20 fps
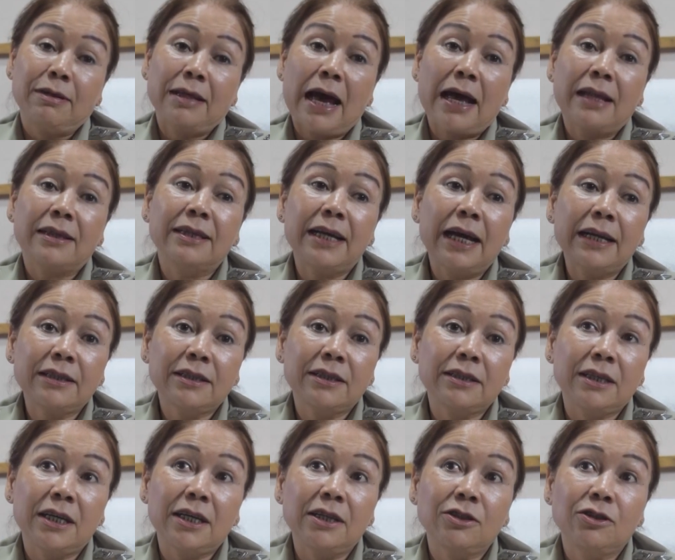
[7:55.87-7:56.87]
At that
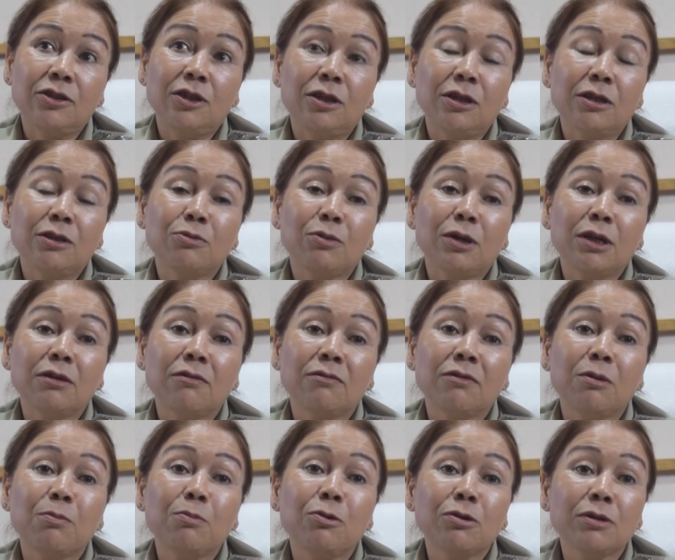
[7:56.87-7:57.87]
stage, it is one of
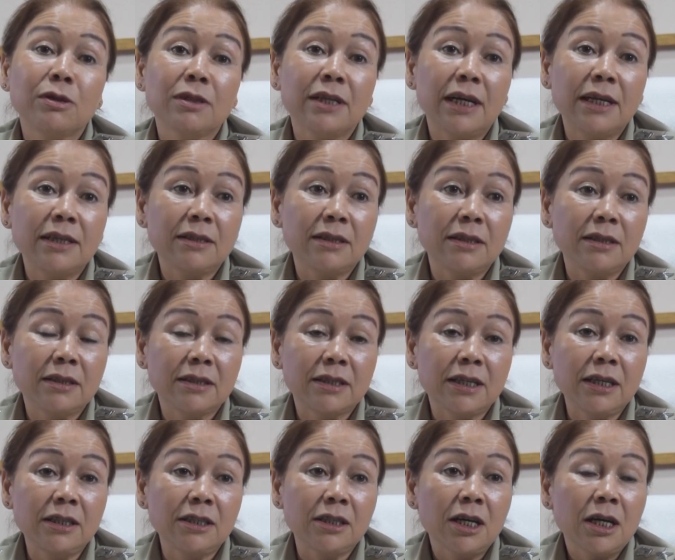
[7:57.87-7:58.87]
the most dicey
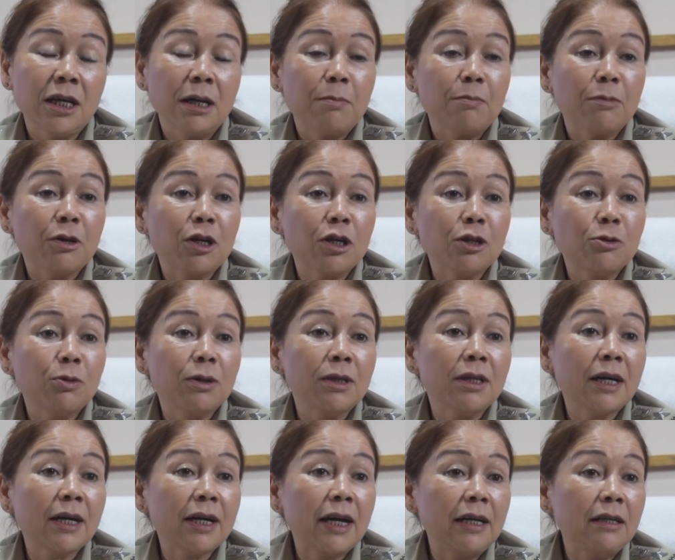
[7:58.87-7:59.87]
stage because with
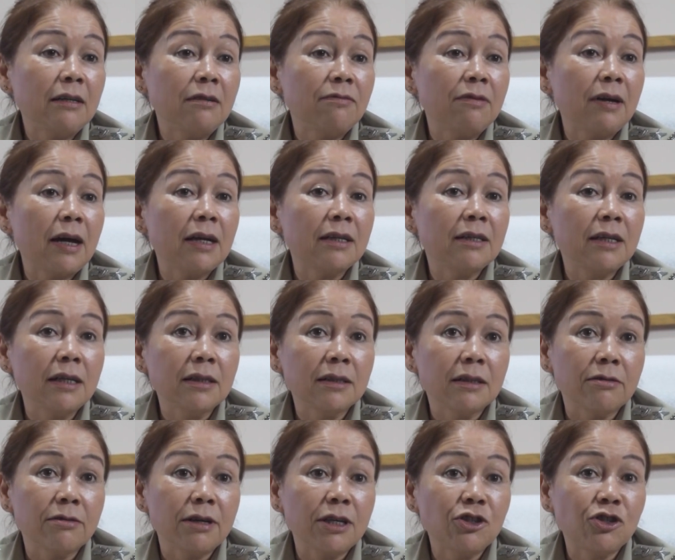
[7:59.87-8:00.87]
the kind of
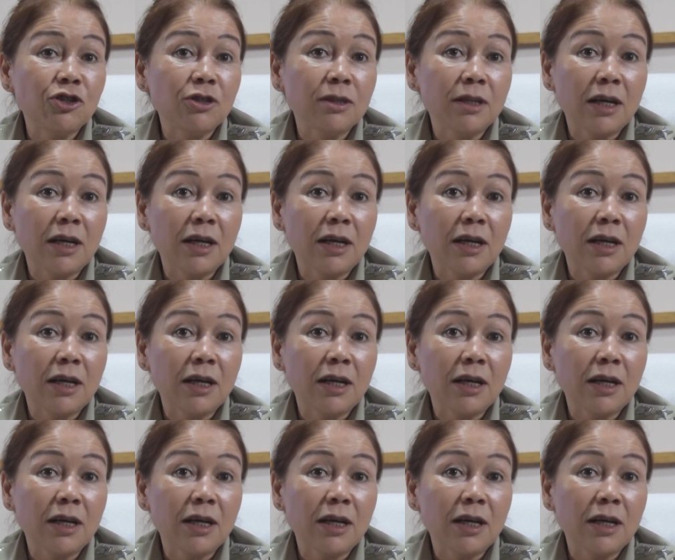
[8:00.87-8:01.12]
adulteration